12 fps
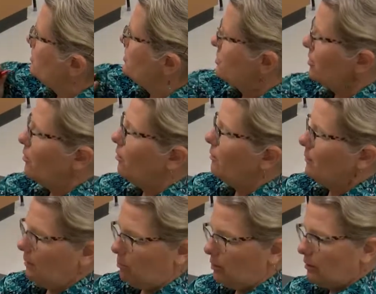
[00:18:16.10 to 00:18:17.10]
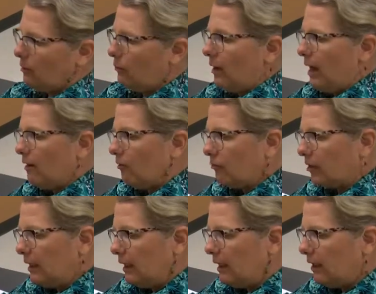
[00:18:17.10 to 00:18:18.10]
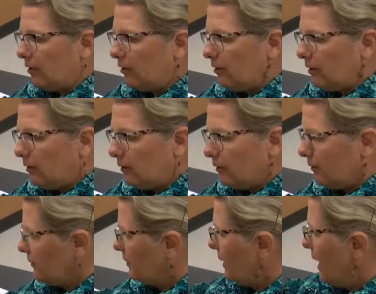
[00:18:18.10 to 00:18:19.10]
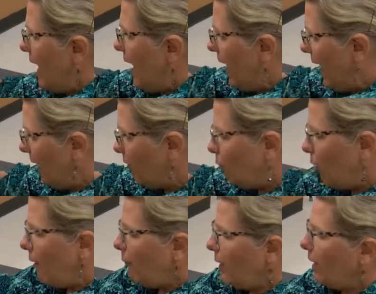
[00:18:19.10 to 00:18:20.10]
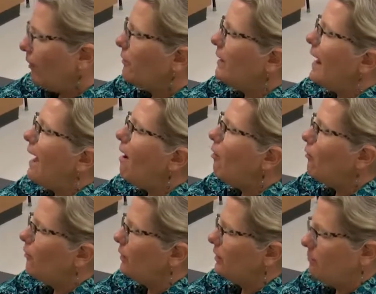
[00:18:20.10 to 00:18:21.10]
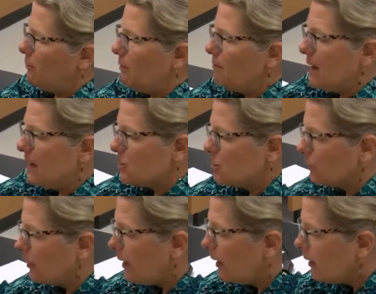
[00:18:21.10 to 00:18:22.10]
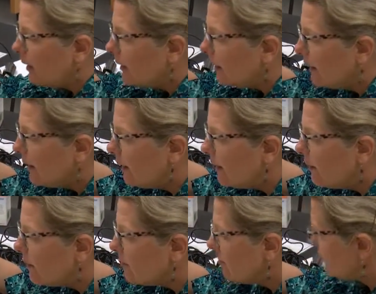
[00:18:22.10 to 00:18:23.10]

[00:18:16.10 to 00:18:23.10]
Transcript: So I'm going to put the red over here. And what we are now going to be measuring is